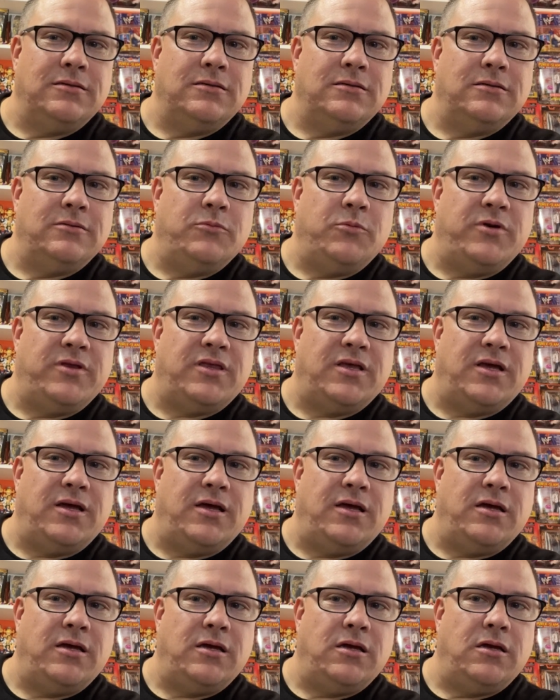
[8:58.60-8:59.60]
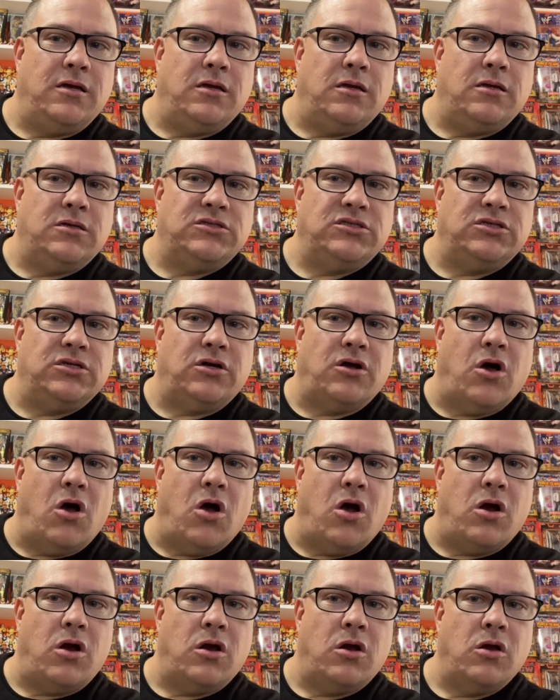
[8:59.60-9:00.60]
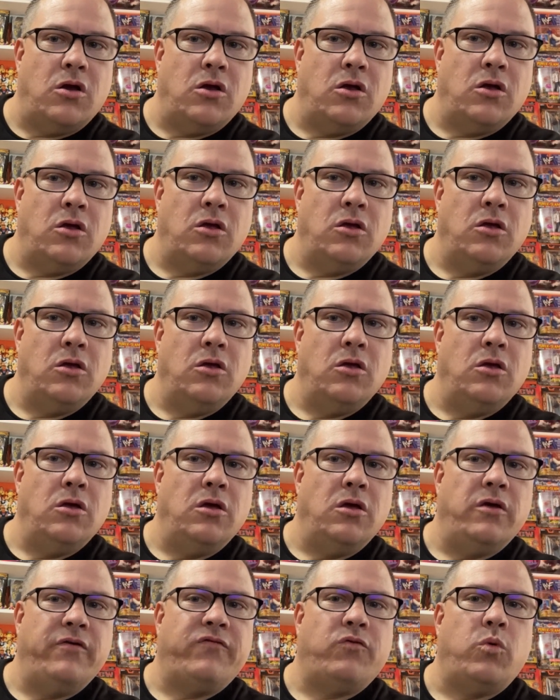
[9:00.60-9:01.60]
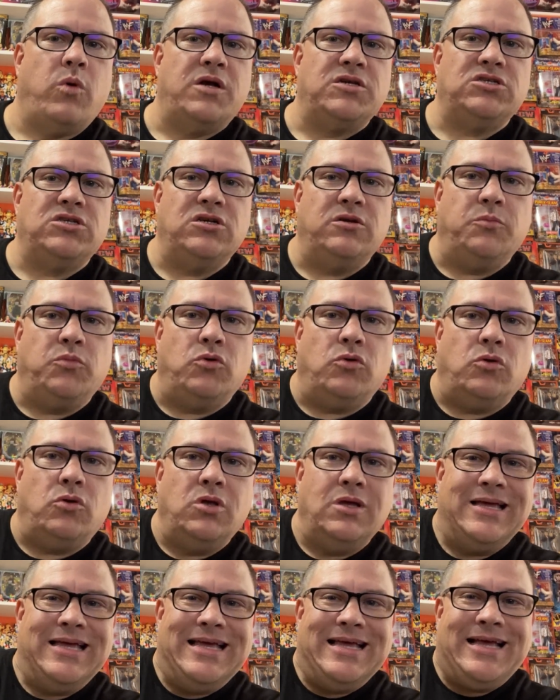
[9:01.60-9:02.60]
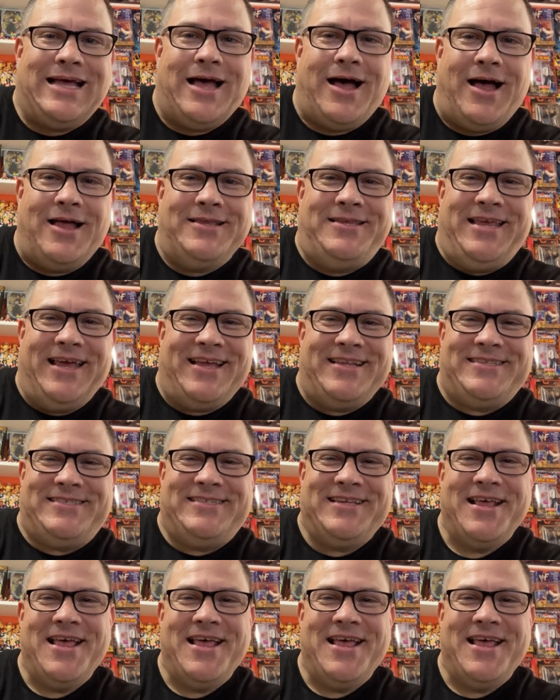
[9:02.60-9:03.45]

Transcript: with a cigar of questionable contents